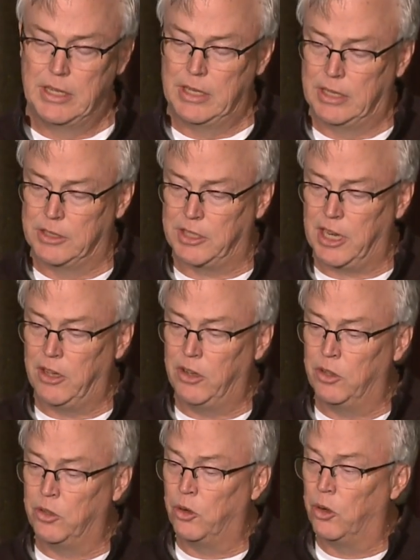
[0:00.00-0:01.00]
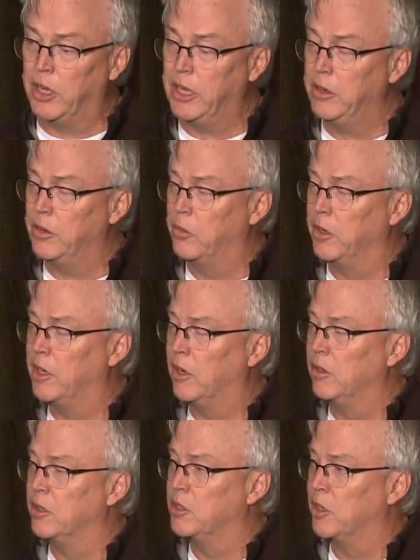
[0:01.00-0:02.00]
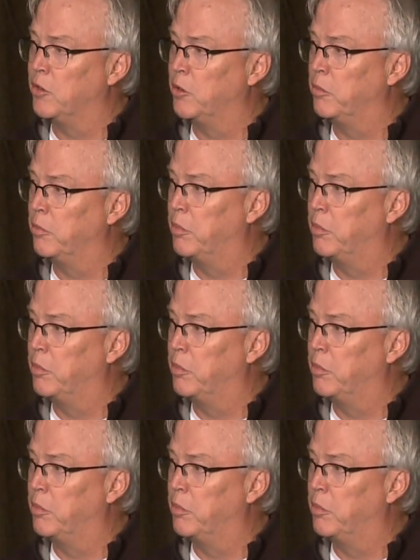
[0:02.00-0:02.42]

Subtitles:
Stayed in Illinois, went down to the southern